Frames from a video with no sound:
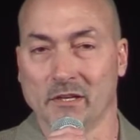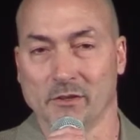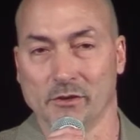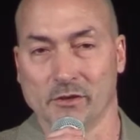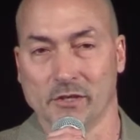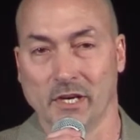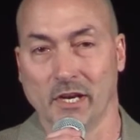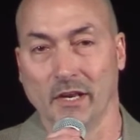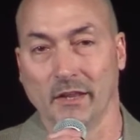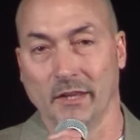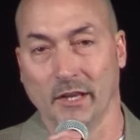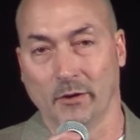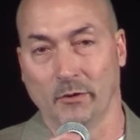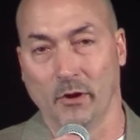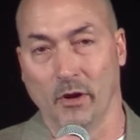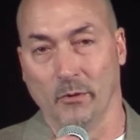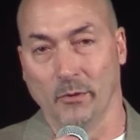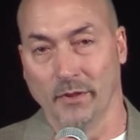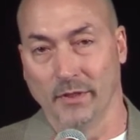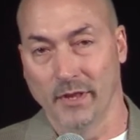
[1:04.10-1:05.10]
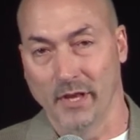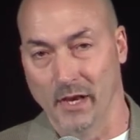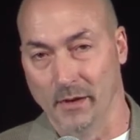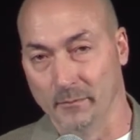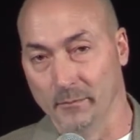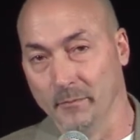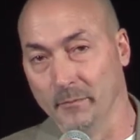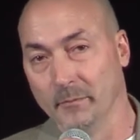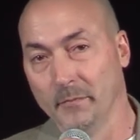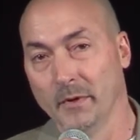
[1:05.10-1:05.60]
there's anything wrong with
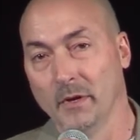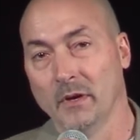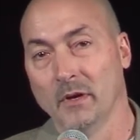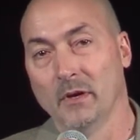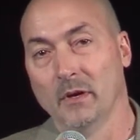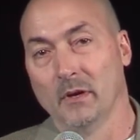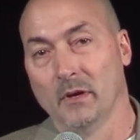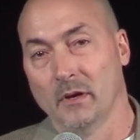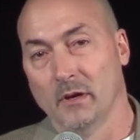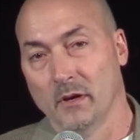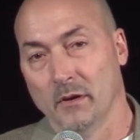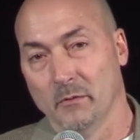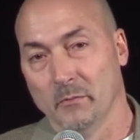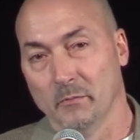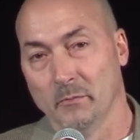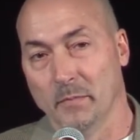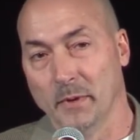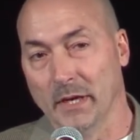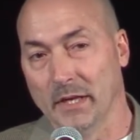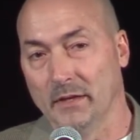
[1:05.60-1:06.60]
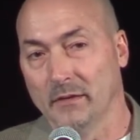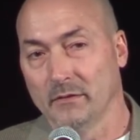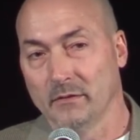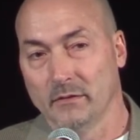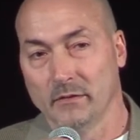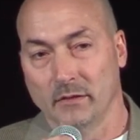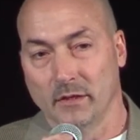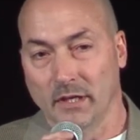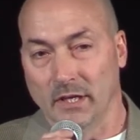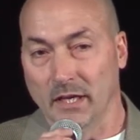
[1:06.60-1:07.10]
them, but
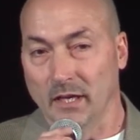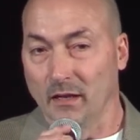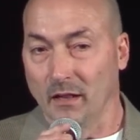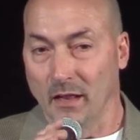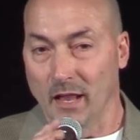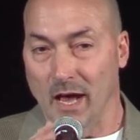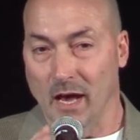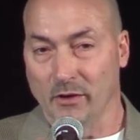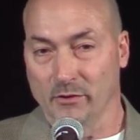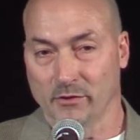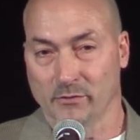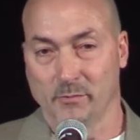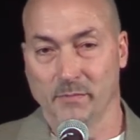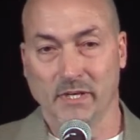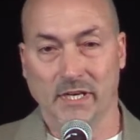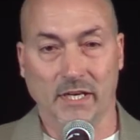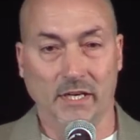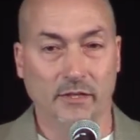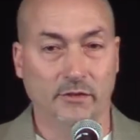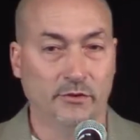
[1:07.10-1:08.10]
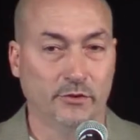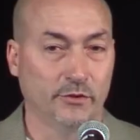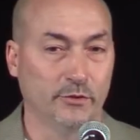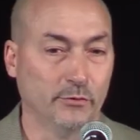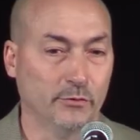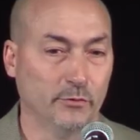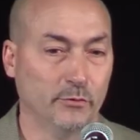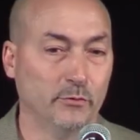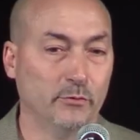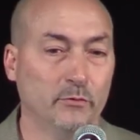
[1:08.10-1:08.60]
it allows me
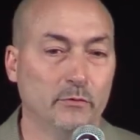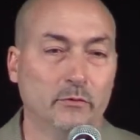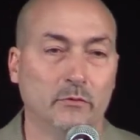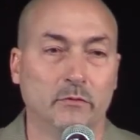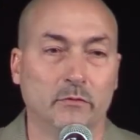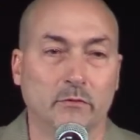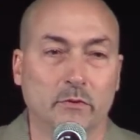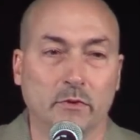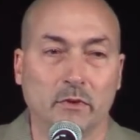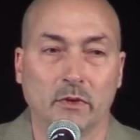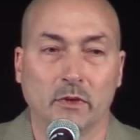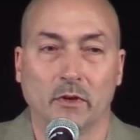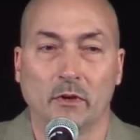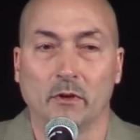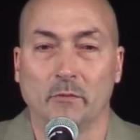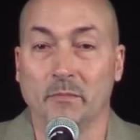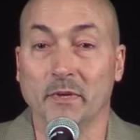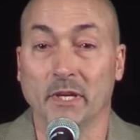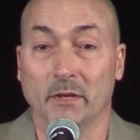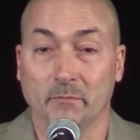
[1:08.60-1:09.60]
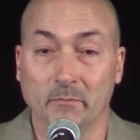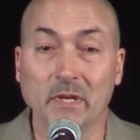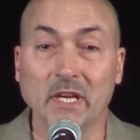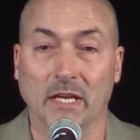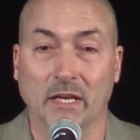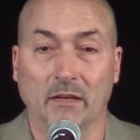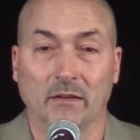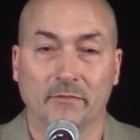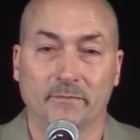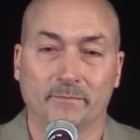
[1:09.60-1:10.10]
to be
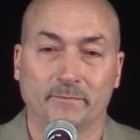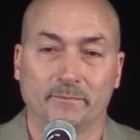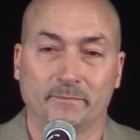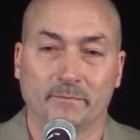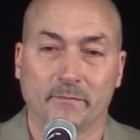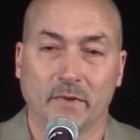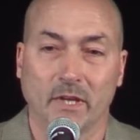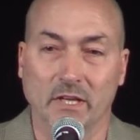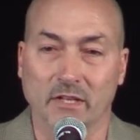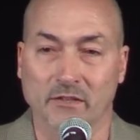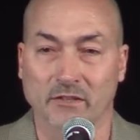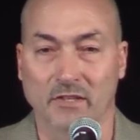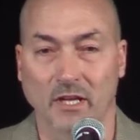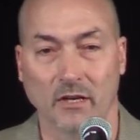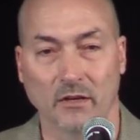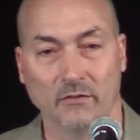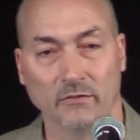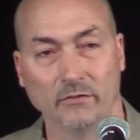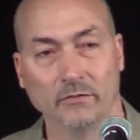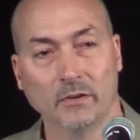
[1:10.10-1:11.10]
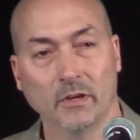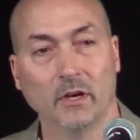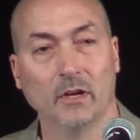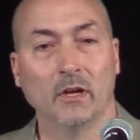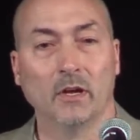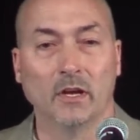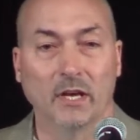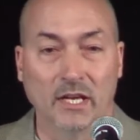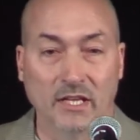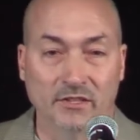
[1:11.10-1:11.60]
me instead of
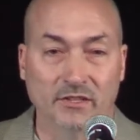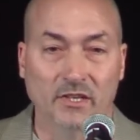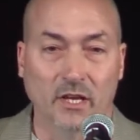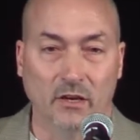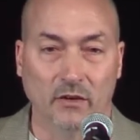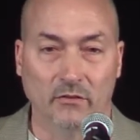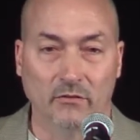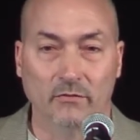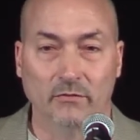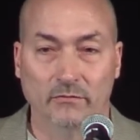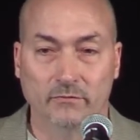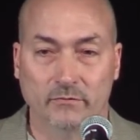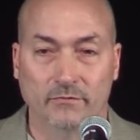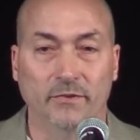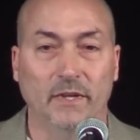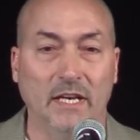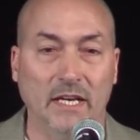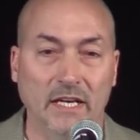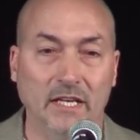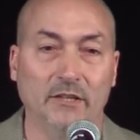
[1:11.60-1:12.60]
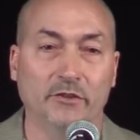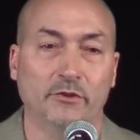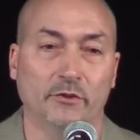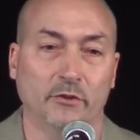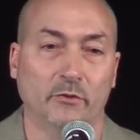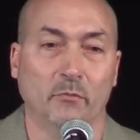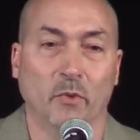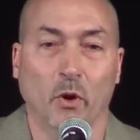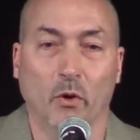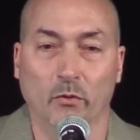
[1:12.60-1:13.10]
fitting into the
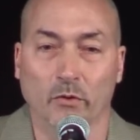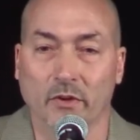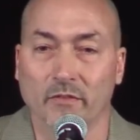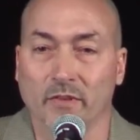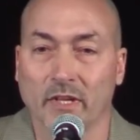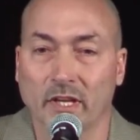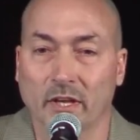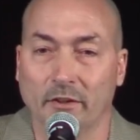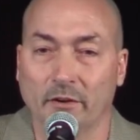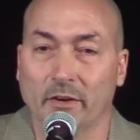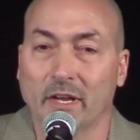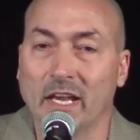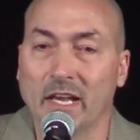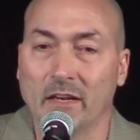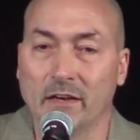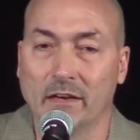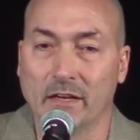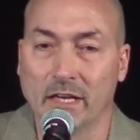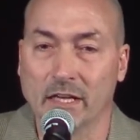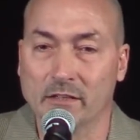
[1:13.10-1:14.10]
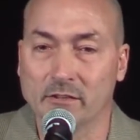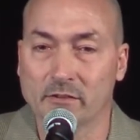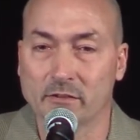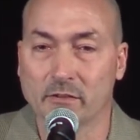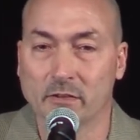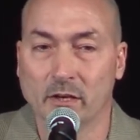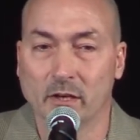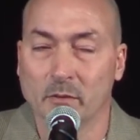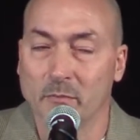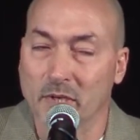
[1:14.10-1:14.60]
mold of the other candidates,
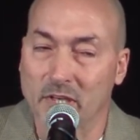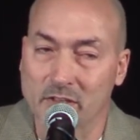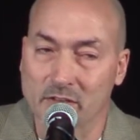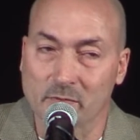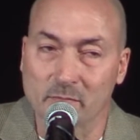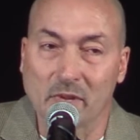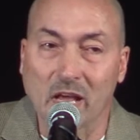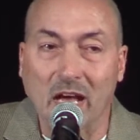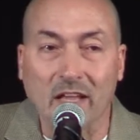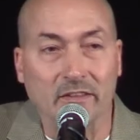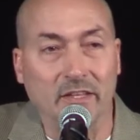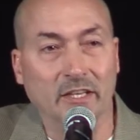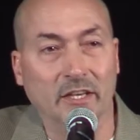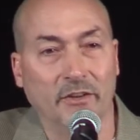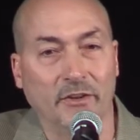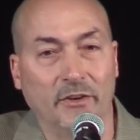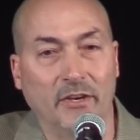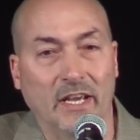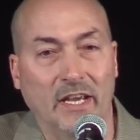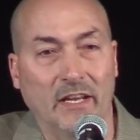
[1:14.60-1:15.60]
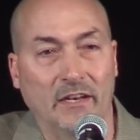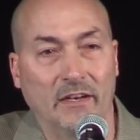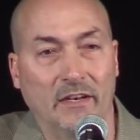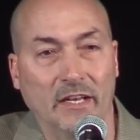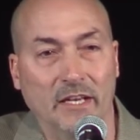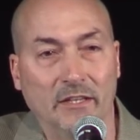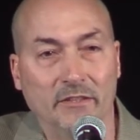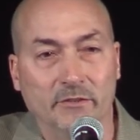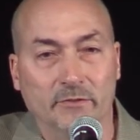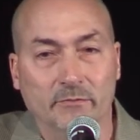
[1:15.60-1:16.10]
because I'm not the other
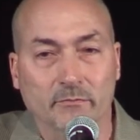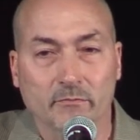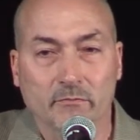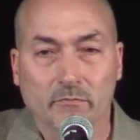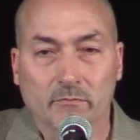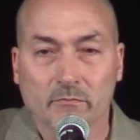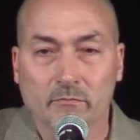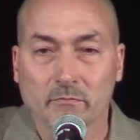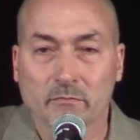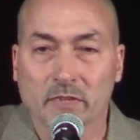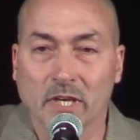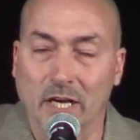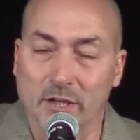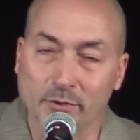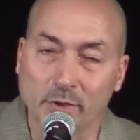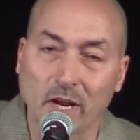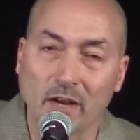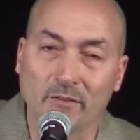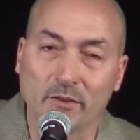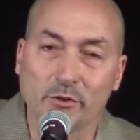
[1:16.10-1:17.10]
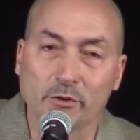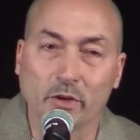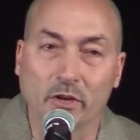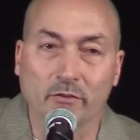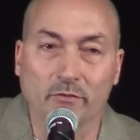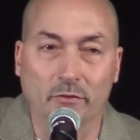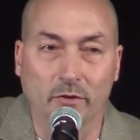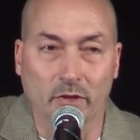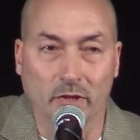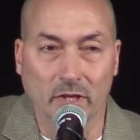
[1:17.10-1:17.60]
candidates. I drive a truck
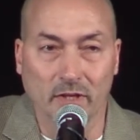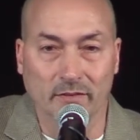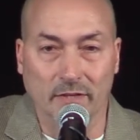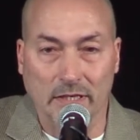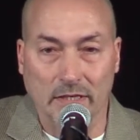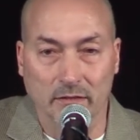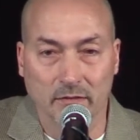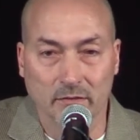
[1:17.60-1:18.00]
for a living.